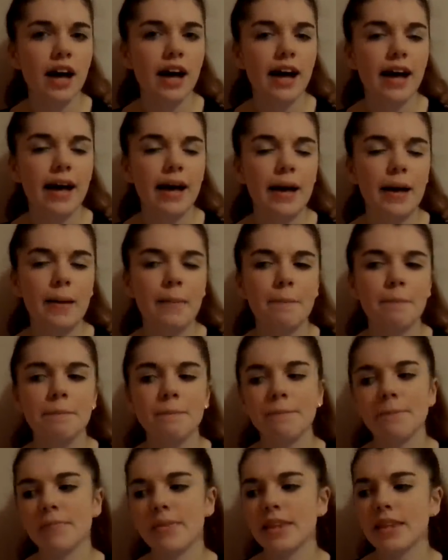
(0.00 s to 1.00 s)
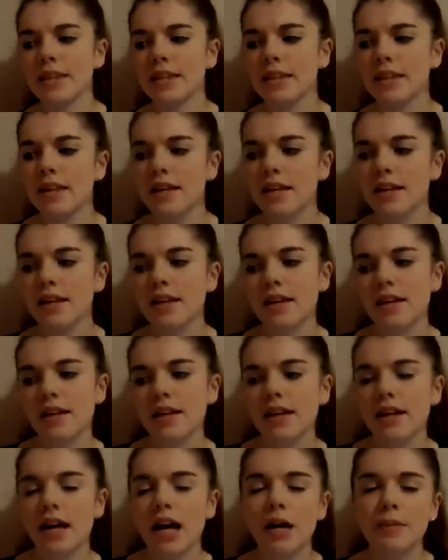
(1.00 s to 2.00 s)

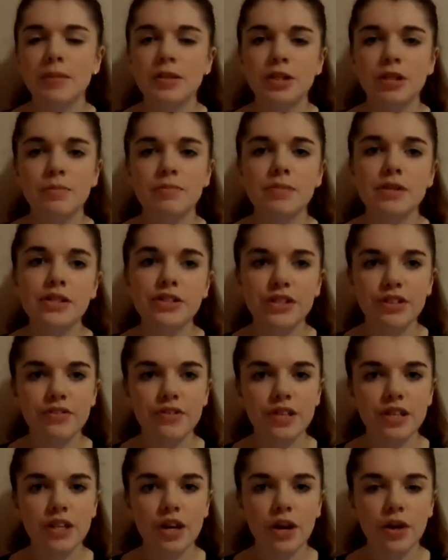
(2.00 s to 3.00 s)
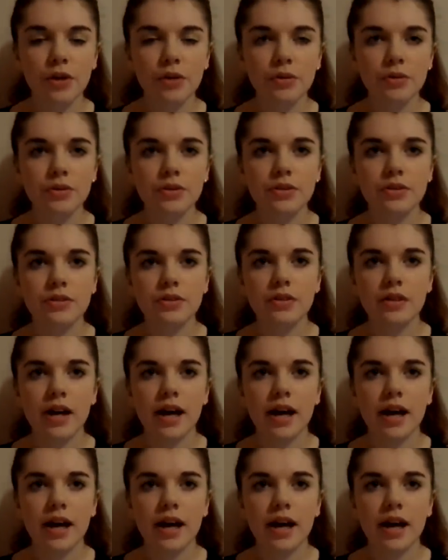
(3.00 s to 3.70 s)
I'll be doing beauty videos,